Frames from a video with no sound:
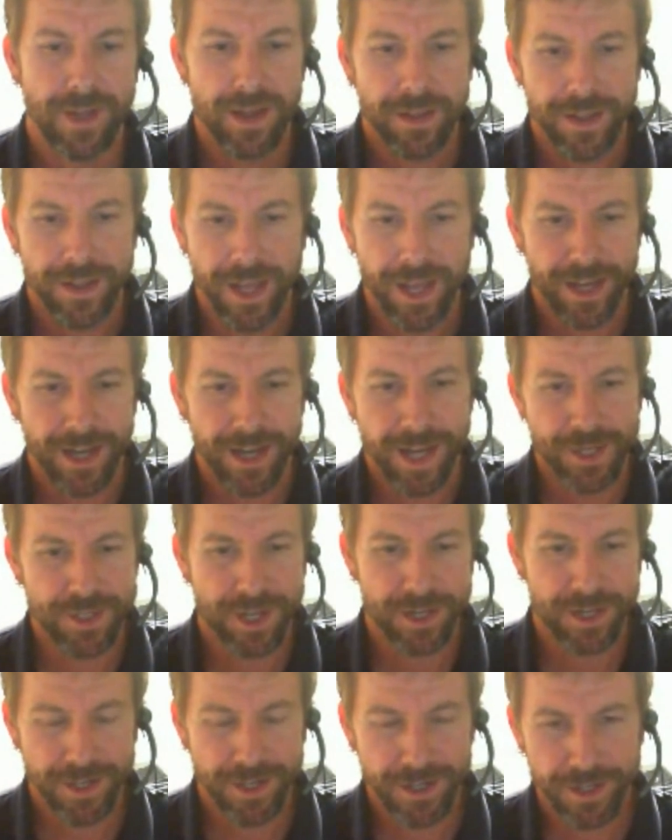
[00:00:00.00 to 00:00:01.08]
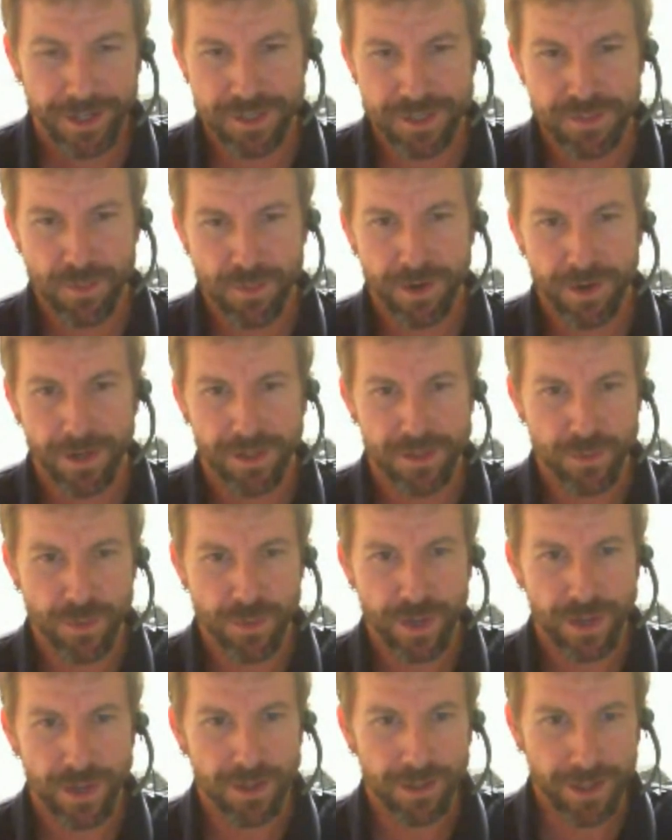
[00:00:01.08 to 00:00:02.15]
Yeah, and actually I did it this morning as
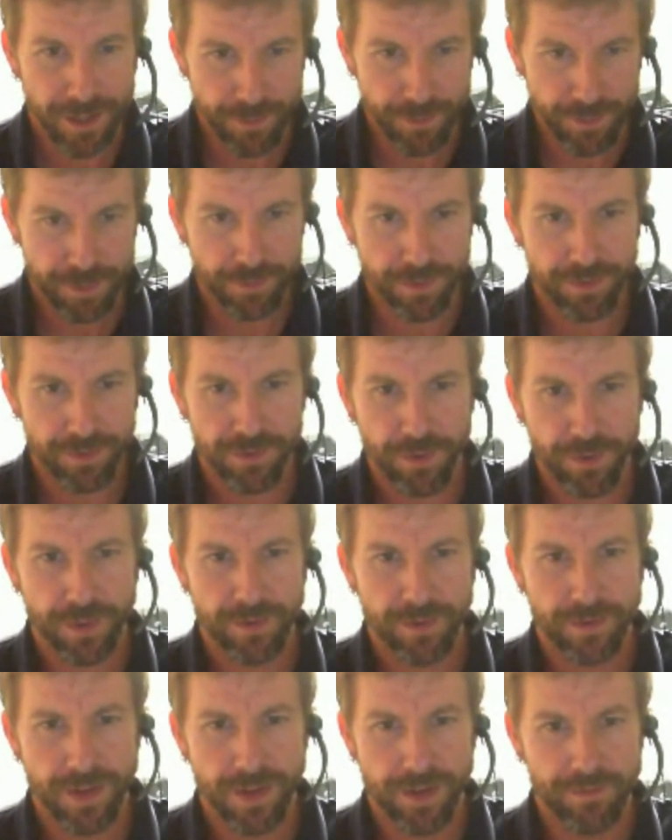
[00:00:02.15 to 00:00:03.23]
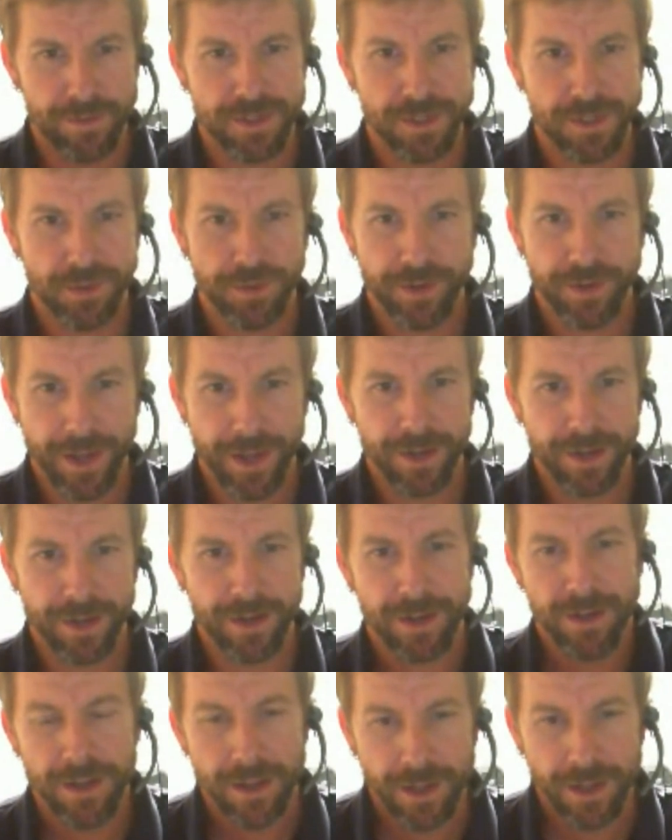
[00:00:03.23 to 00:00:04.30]
well. Uh, we, we do it every single day.
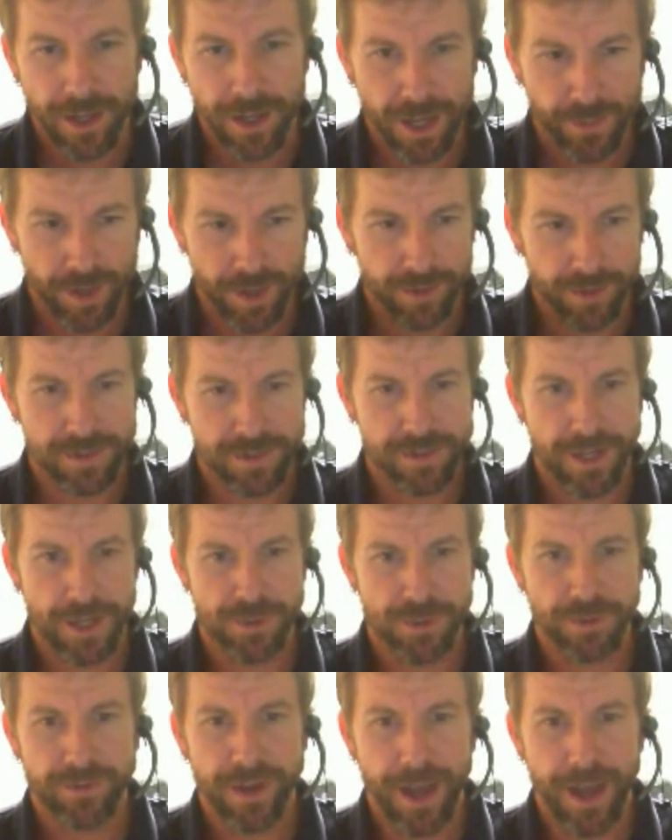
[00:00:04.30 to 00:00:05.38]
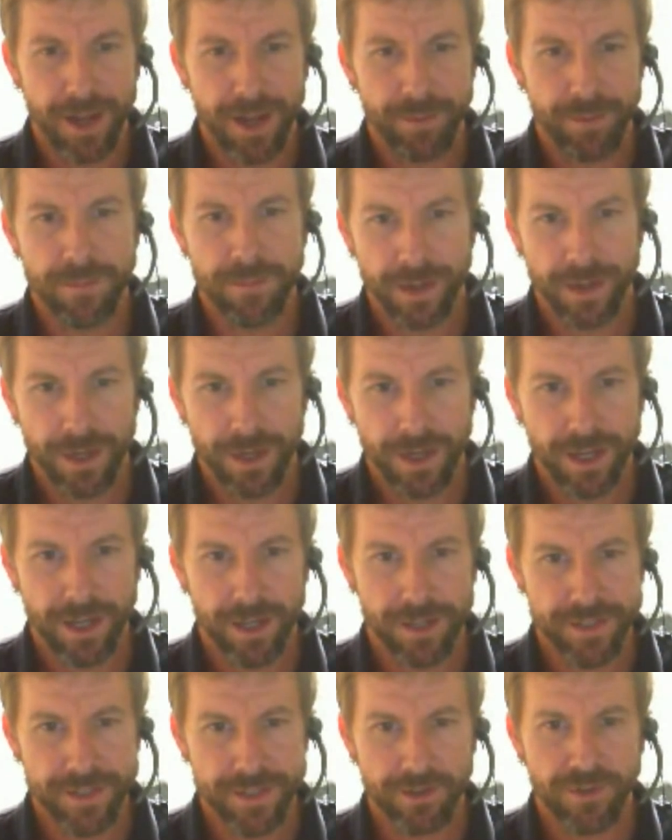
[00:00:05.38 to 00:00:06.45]
Uh, we have a scheduled time. Uh,
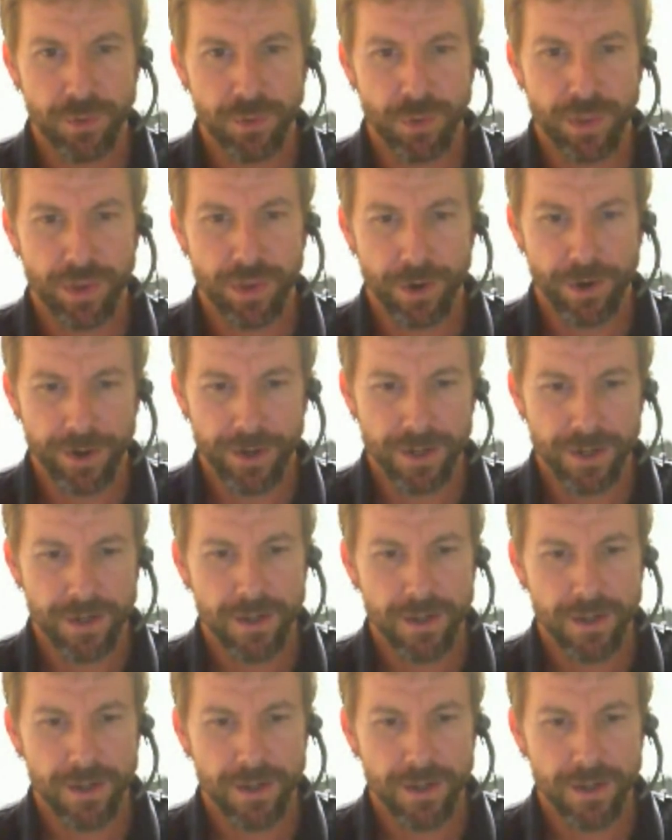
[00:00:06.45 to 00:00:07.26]
it's at 2.30.